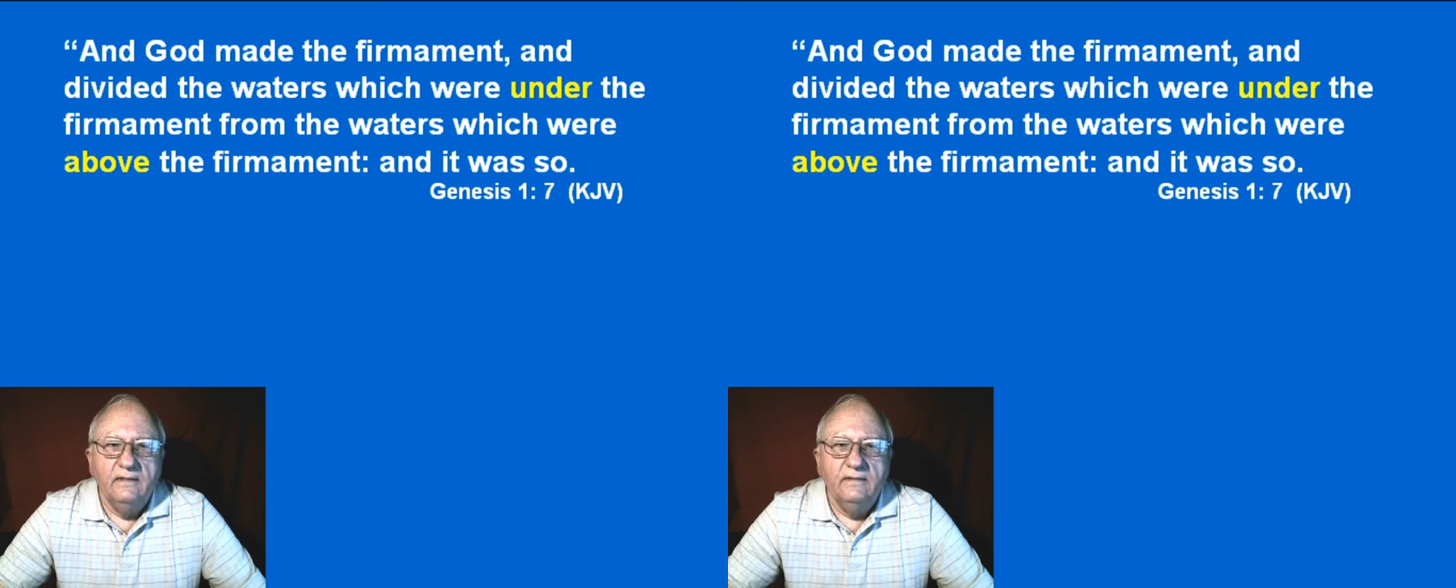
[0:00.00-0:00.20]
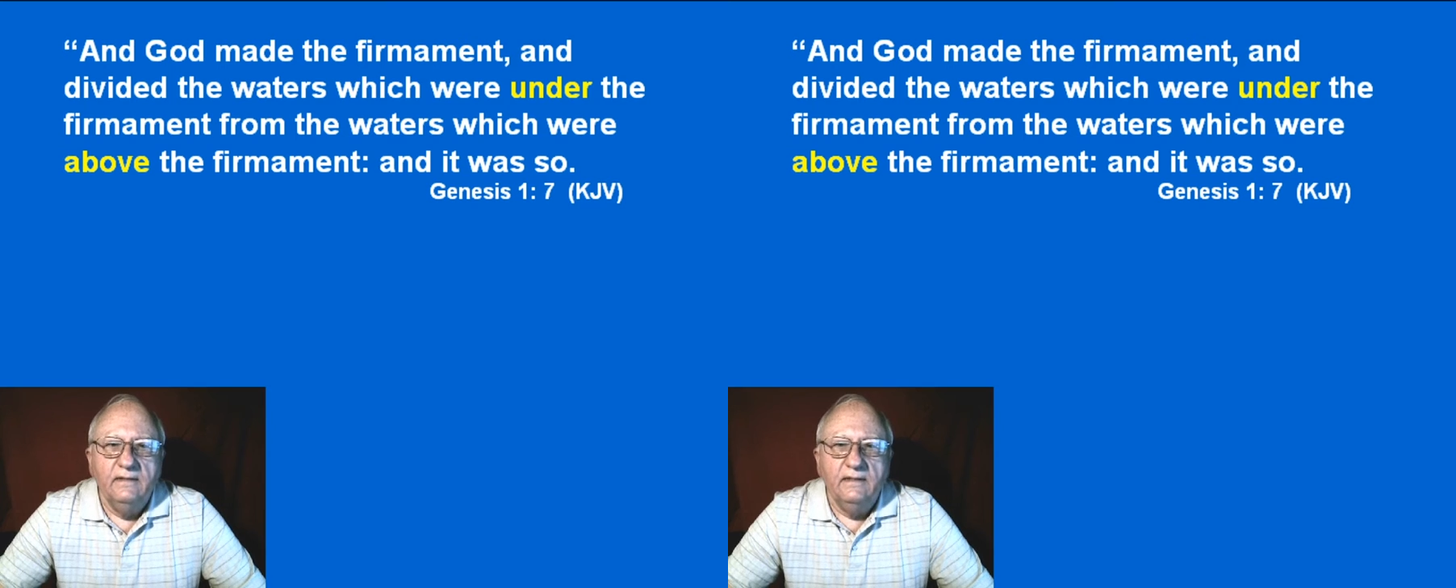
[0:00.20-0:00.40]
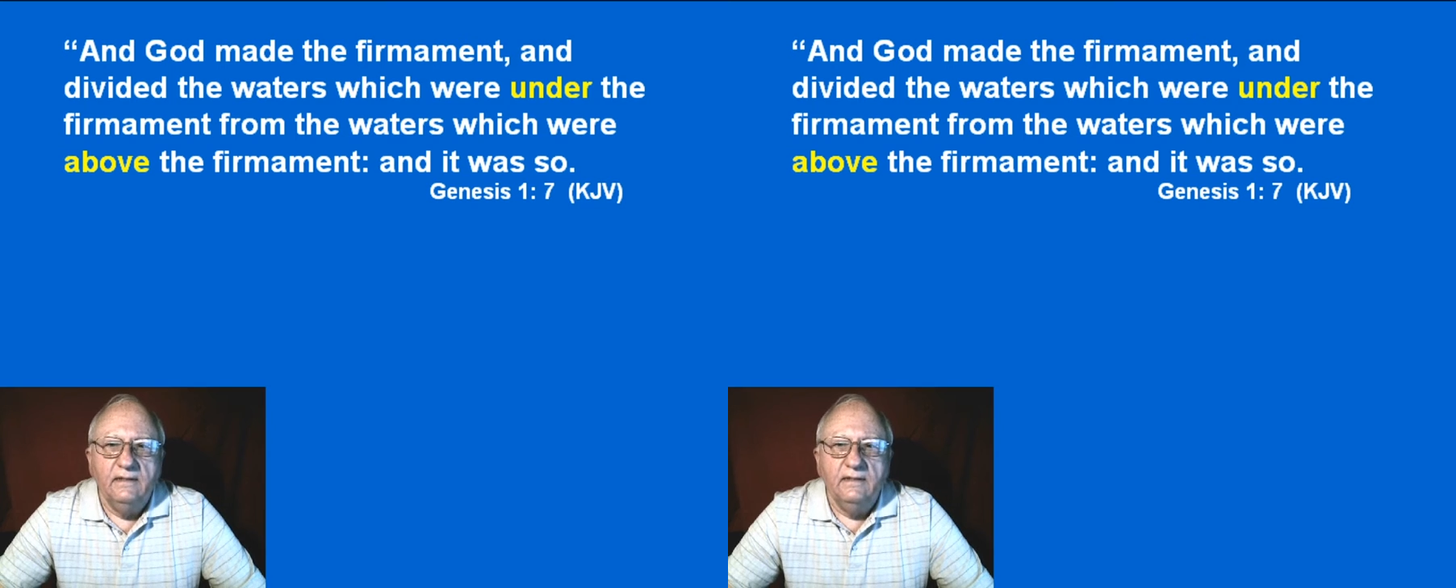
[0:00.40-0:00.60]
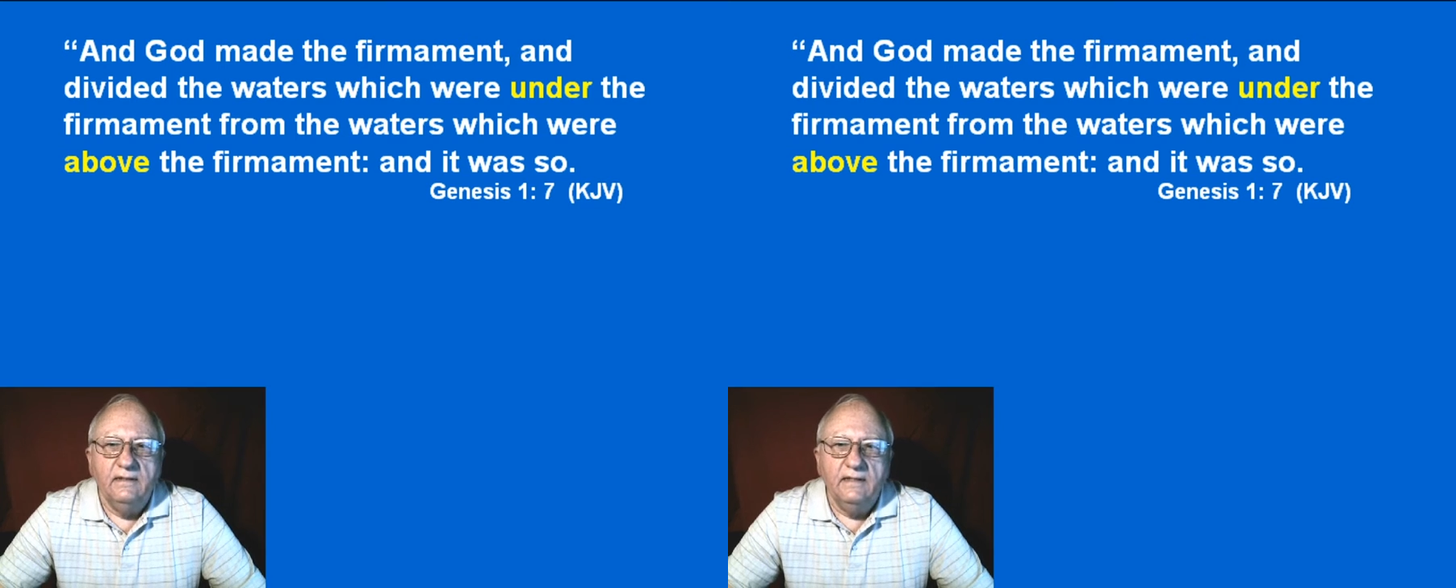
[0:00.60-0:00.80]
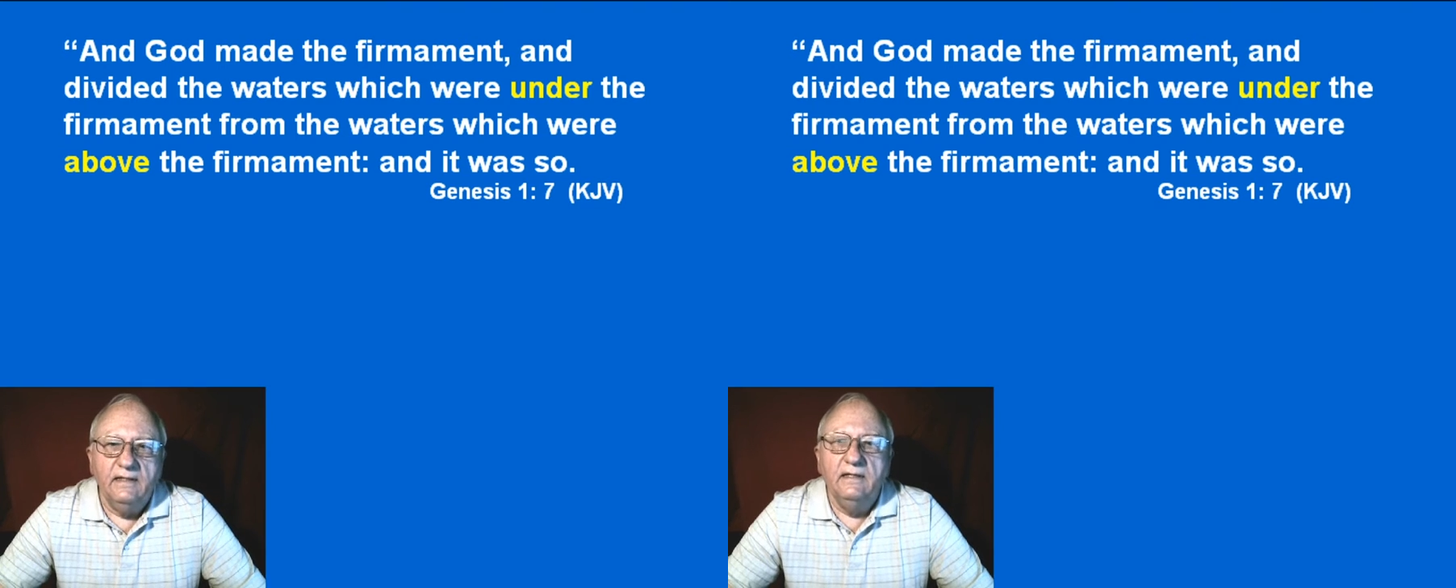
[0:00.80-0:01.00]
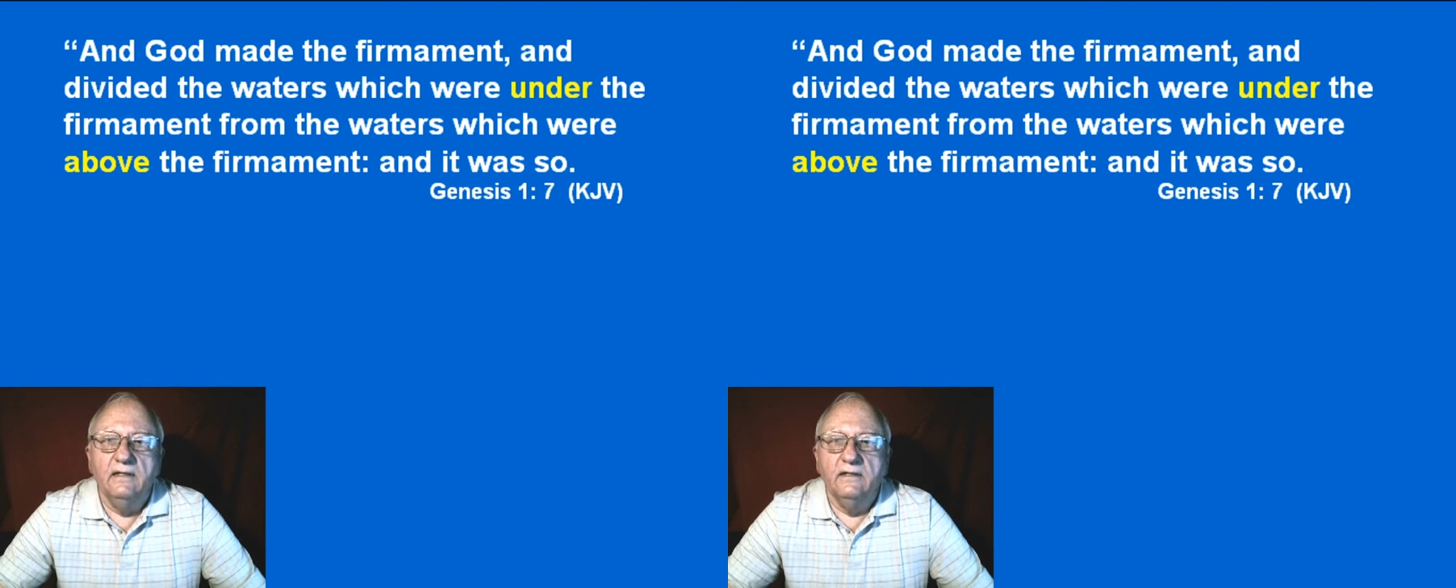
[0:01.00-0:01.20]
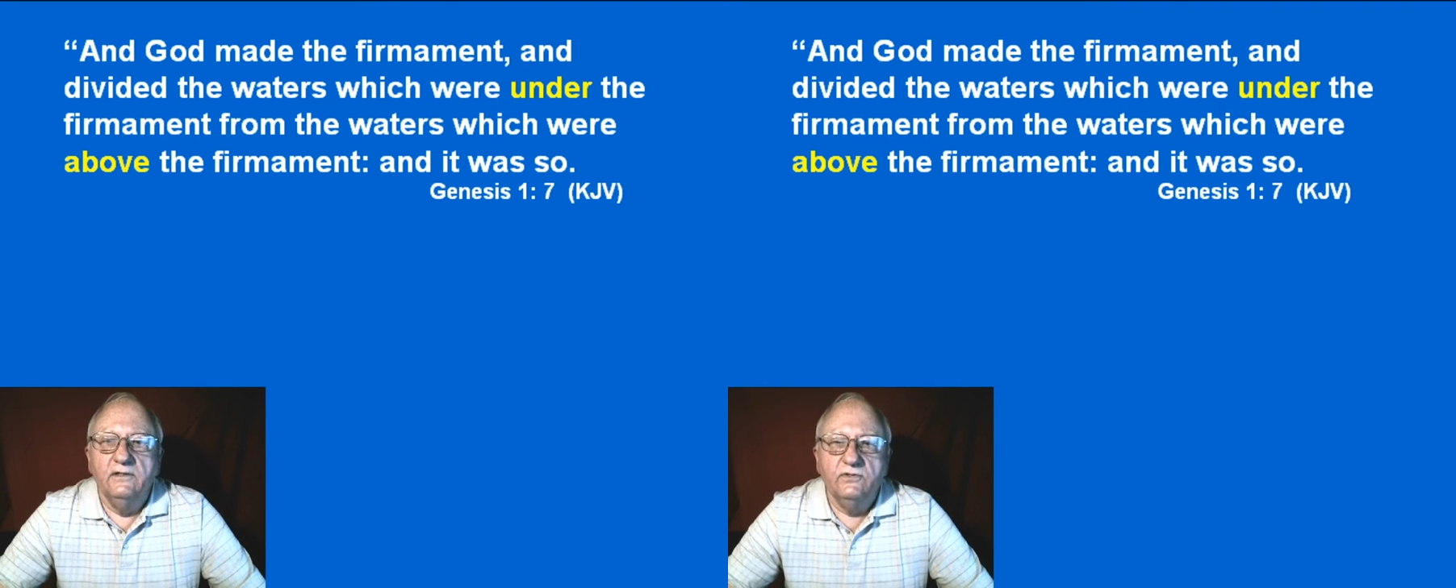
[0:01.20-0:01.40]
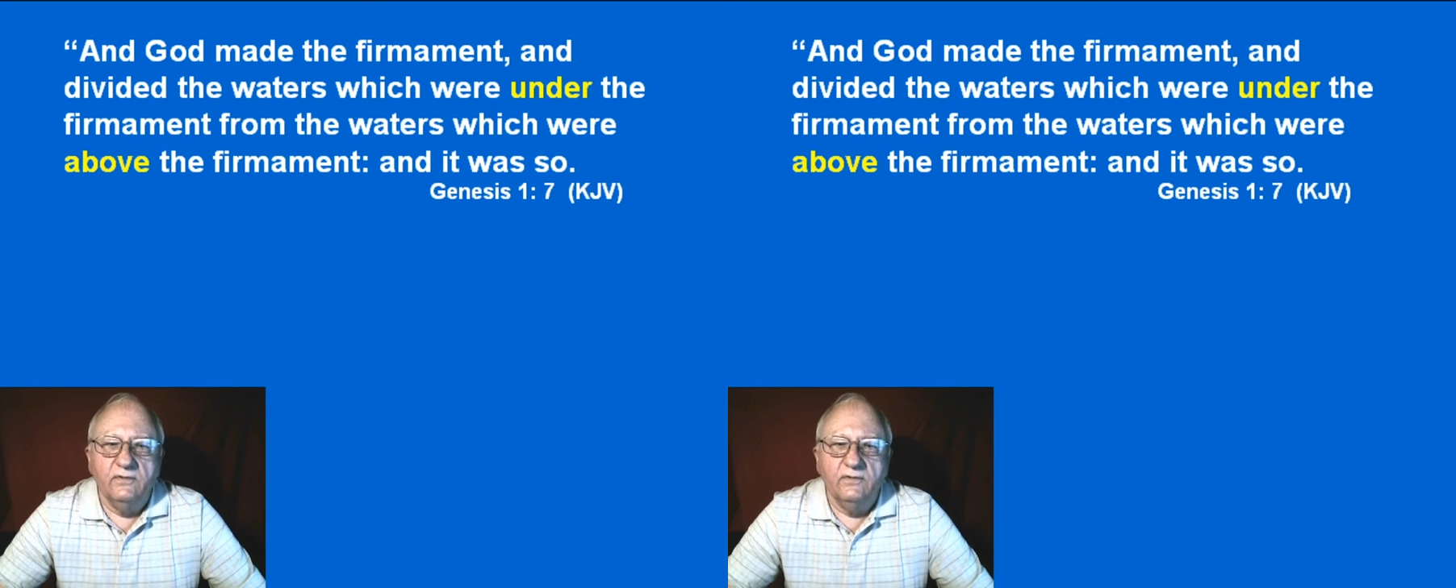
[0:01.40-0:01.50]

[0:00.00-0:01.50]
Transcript: the English